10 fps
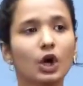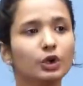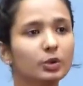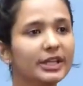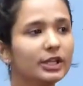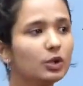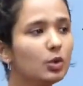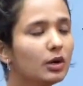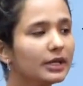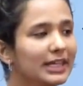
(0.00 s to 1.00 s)
You need
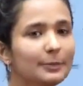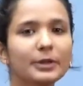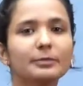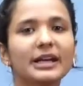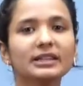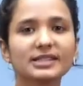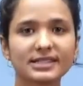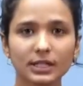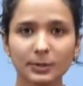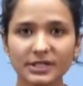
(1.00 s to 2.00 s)
to keep in mind the
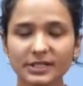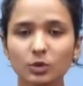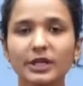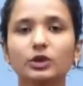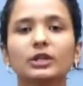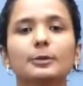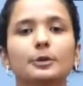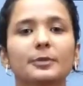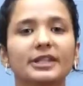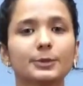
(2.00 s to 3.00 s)
syllabus, you need to keep
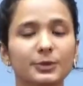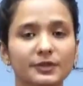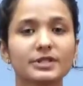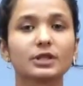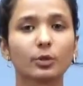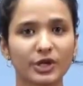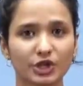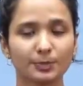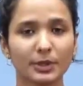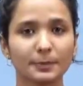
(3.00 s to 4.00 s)
in mind the previous year
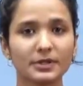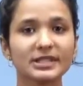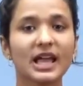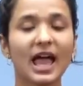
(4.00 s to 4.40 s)
question papers,